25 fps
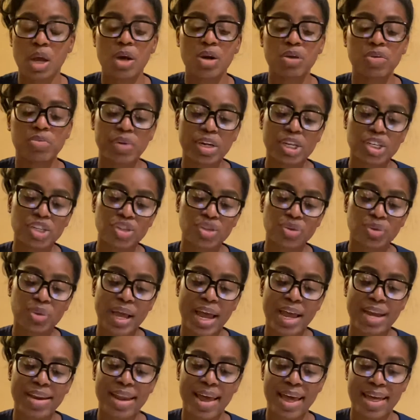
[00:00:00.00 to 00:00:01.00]
Racial
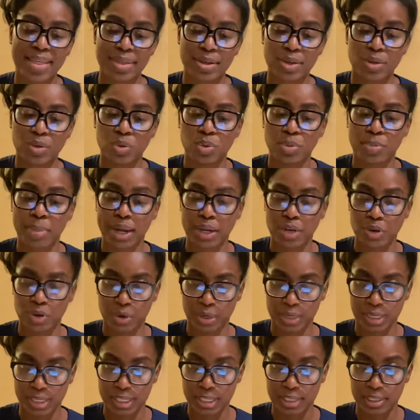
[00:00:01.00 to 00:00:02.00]
and ethical
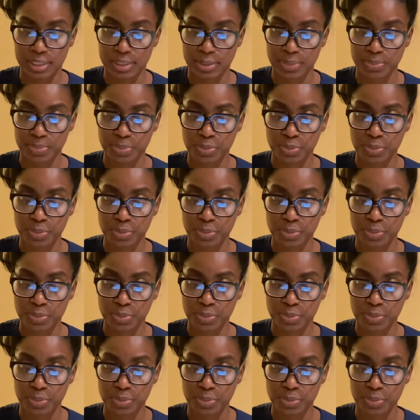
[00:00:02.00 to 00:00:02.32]
minorities.